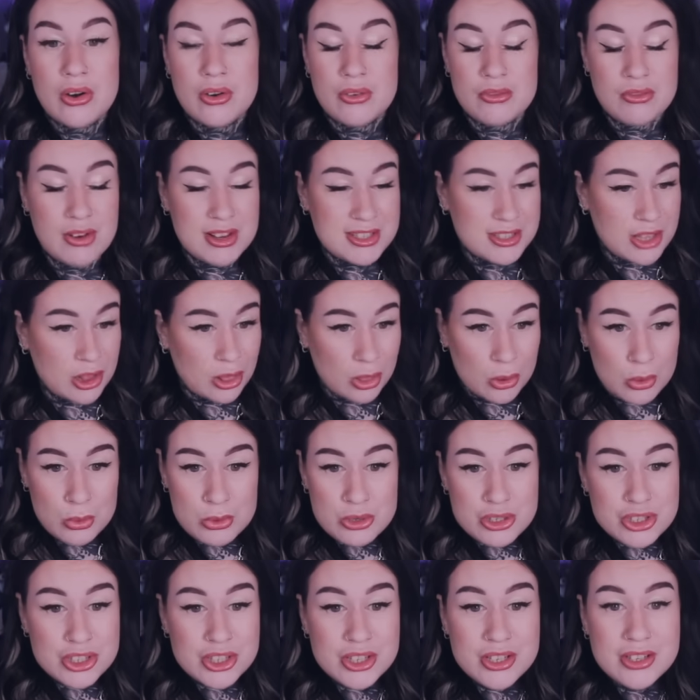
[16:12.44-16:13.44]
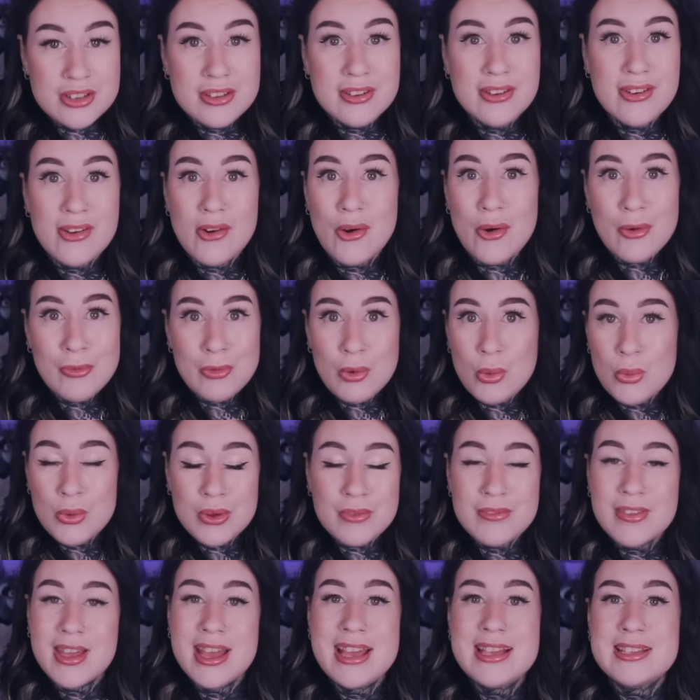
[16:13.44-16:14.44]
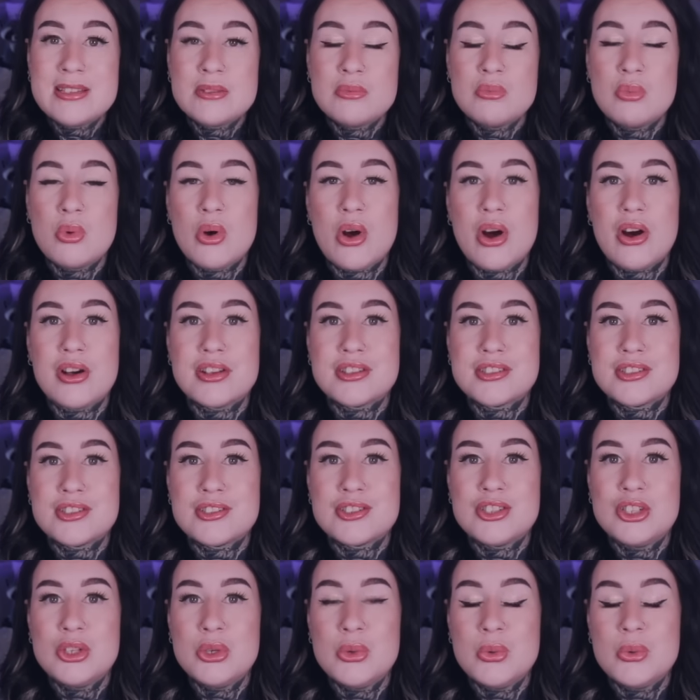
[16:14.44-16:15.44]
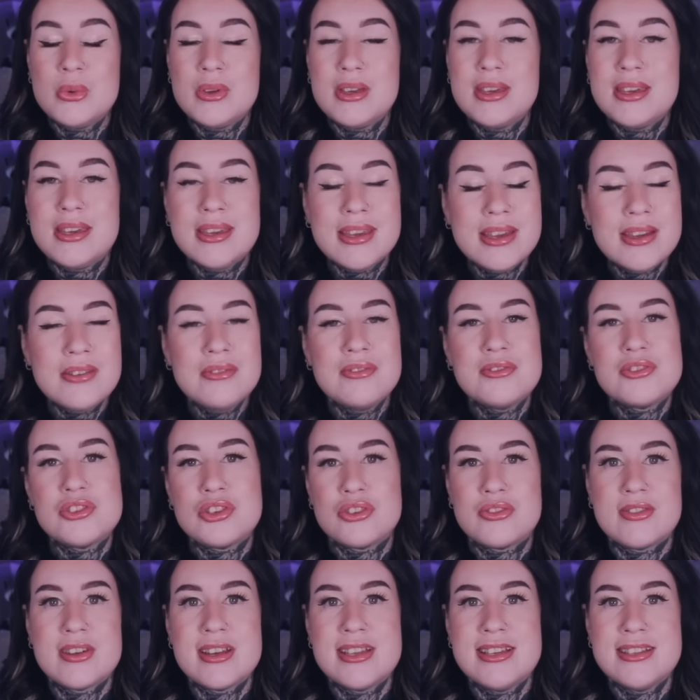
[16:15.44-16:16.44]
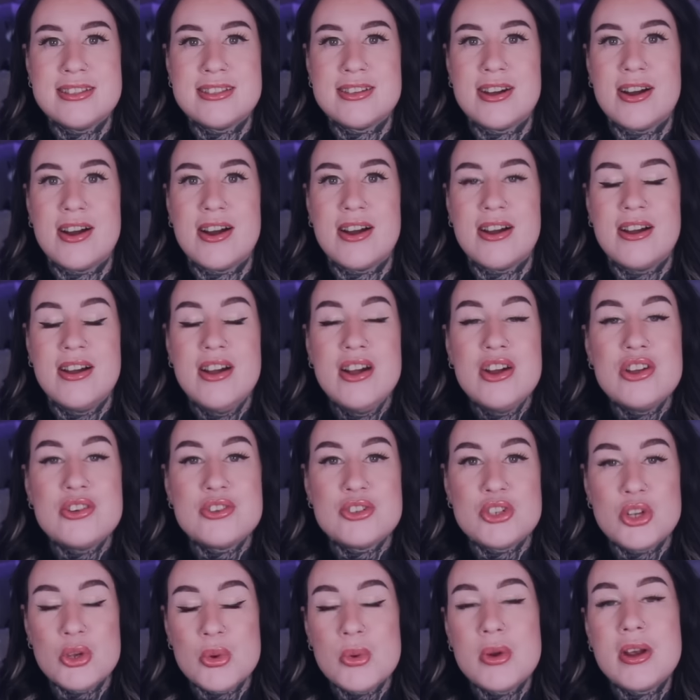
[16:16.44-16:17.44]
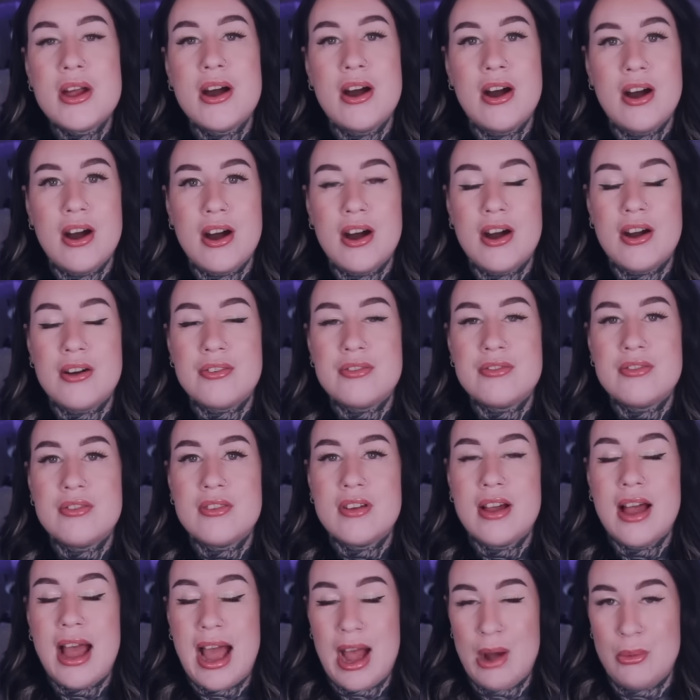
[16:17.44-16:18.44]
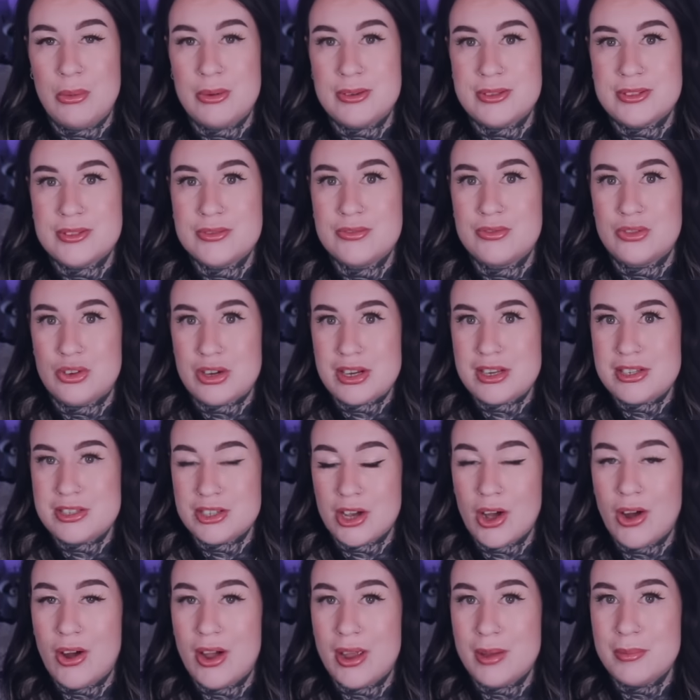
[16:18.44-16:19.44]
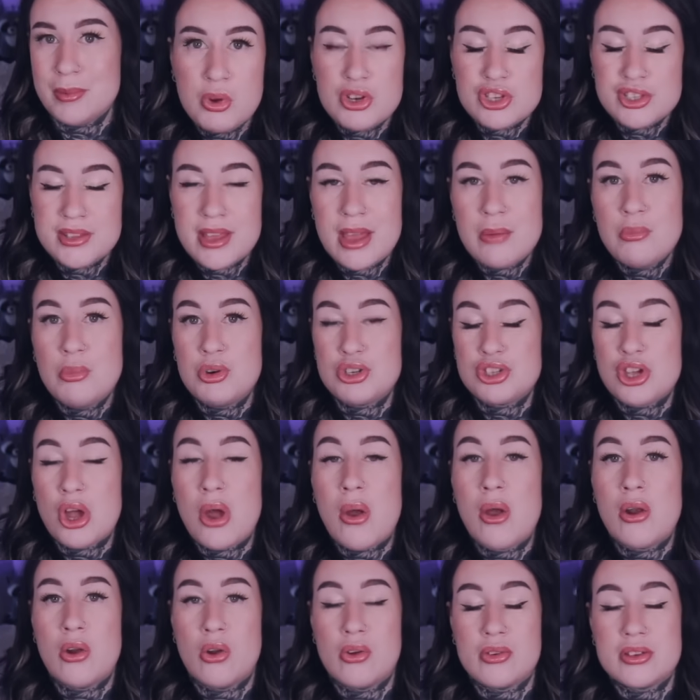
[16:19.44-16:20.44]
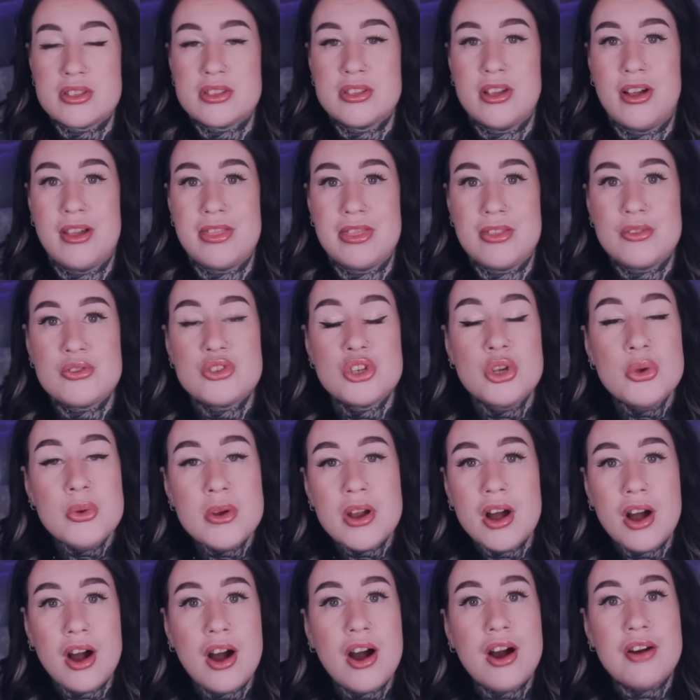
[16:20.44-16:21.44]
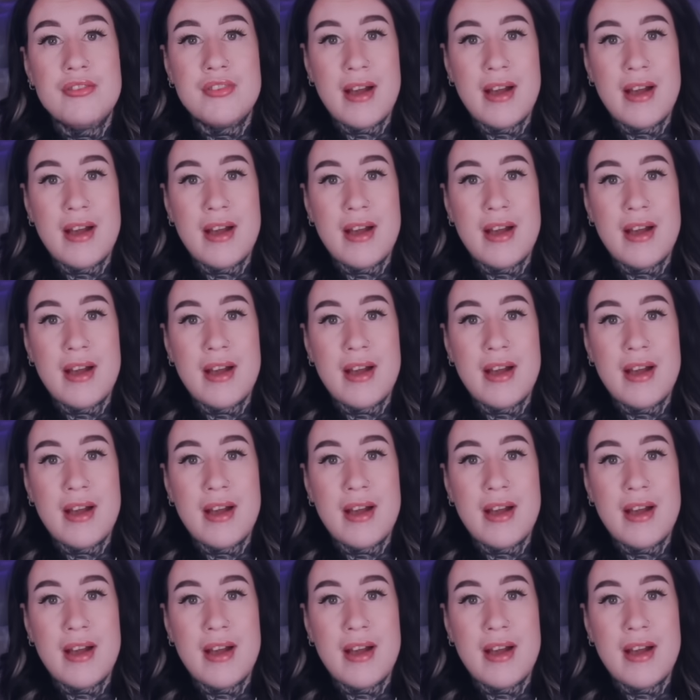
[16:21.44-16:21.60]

resolution of all of this was to give Teresa two and a half hours free time, which then would go alongside the two and a half